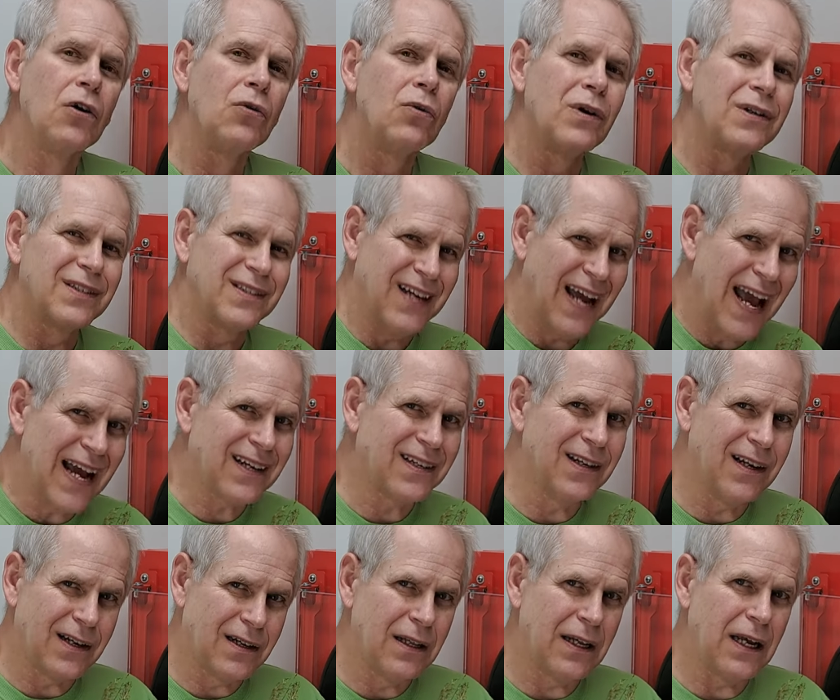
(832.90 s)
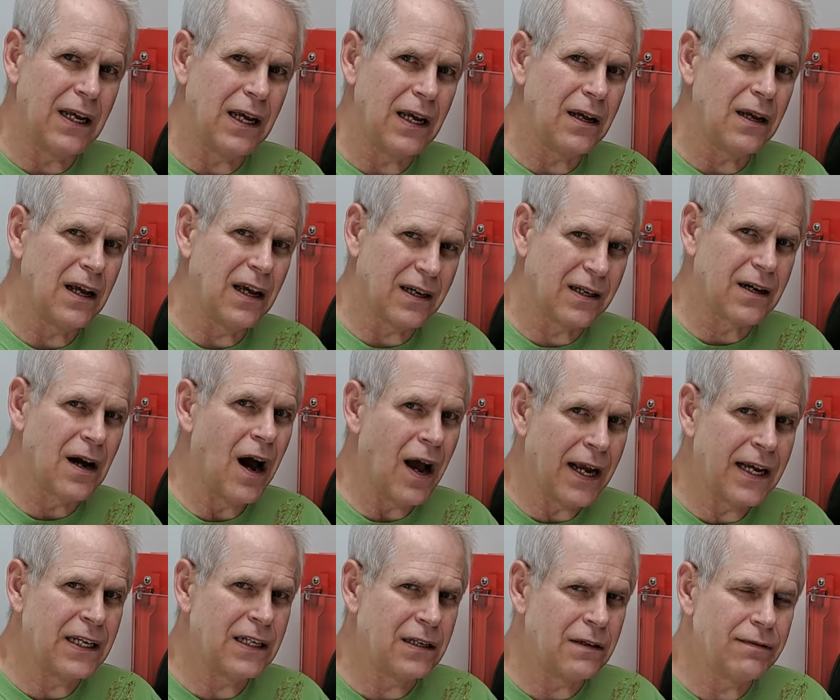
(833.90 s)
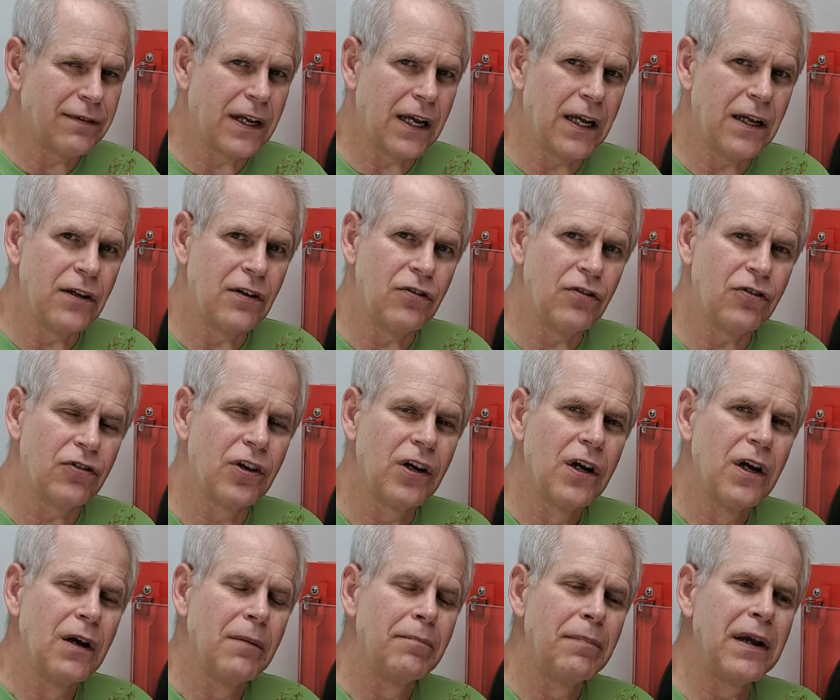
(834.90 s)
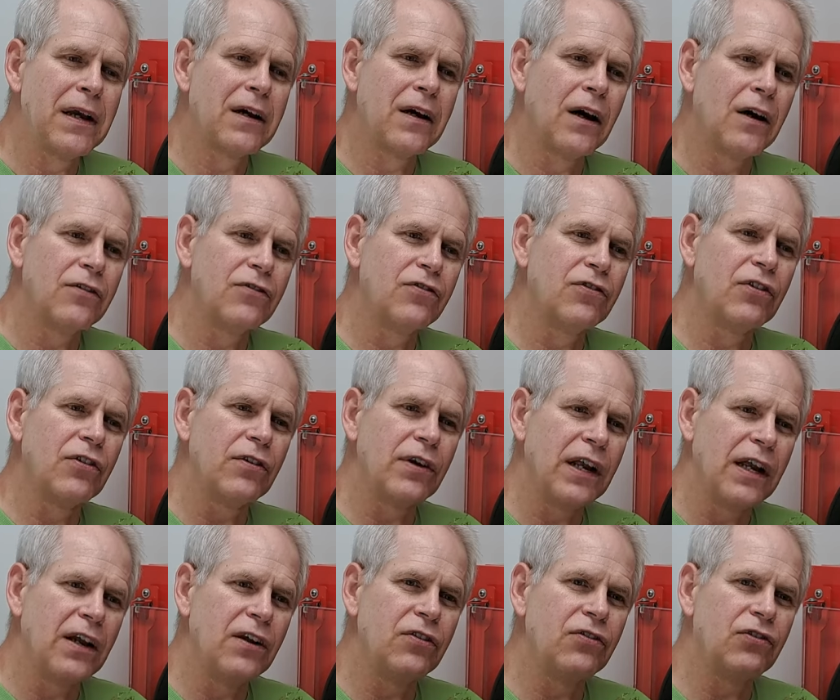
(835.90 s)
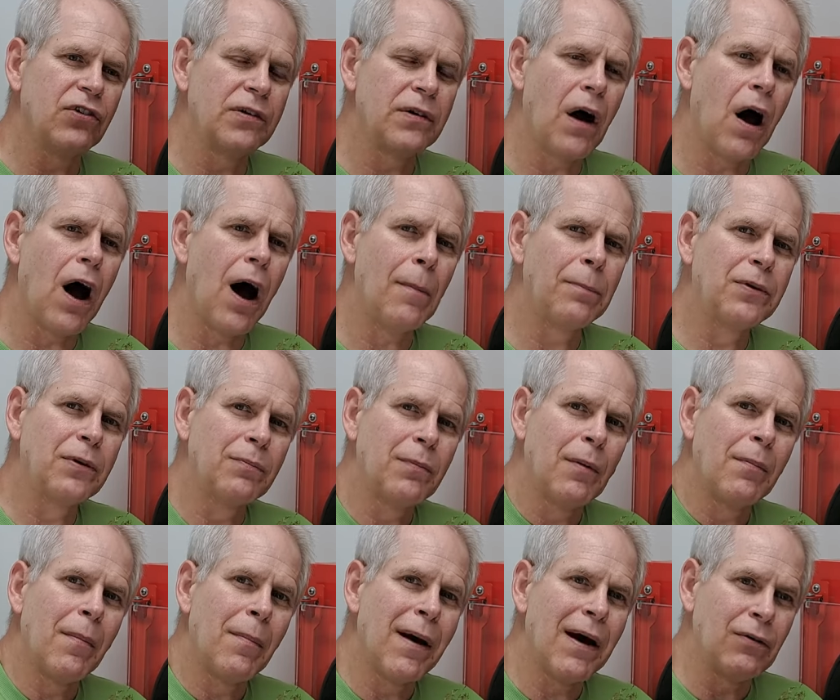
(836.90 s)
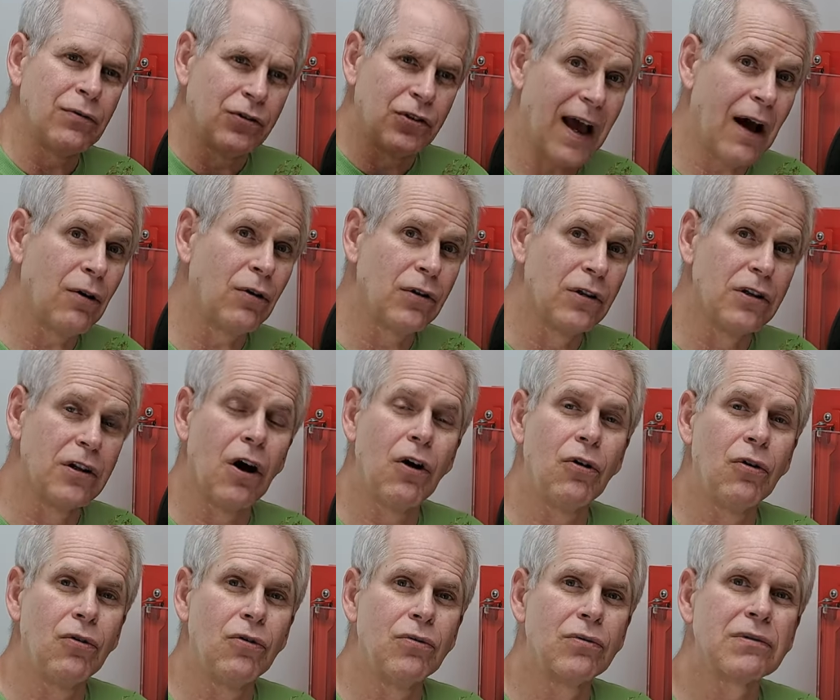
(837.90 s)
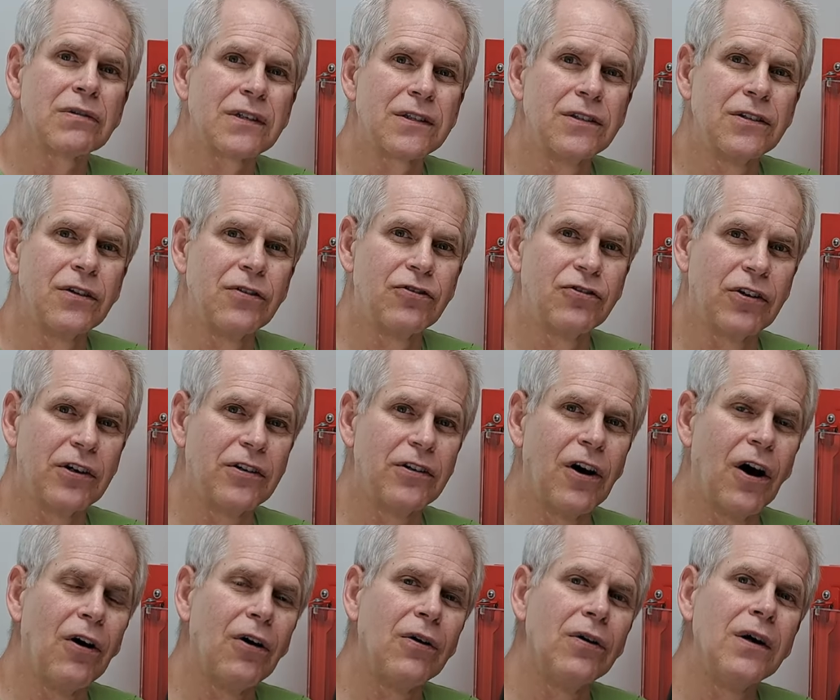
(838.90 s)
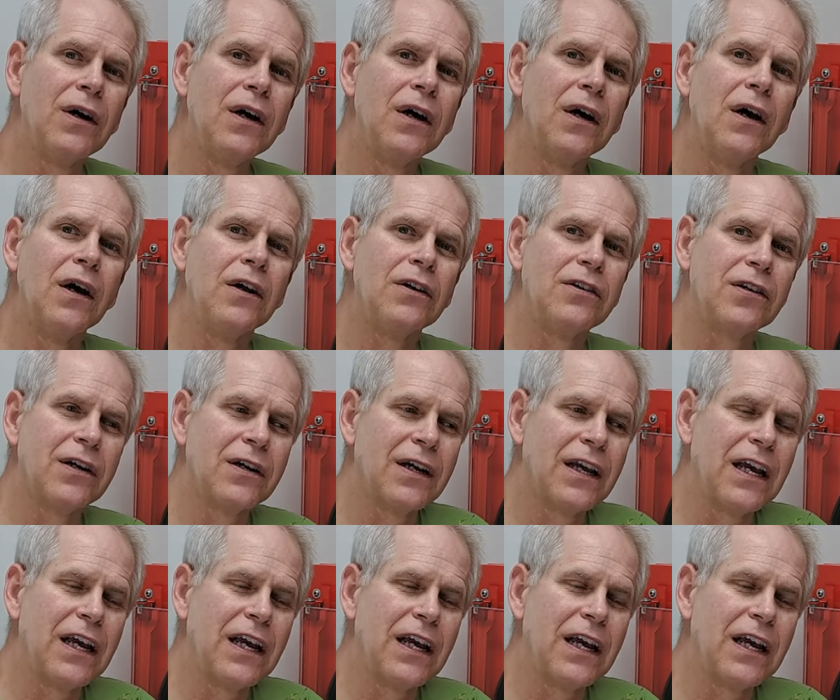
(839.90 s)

Well, technically it kind of is, because there is an optimum amount how low you should go to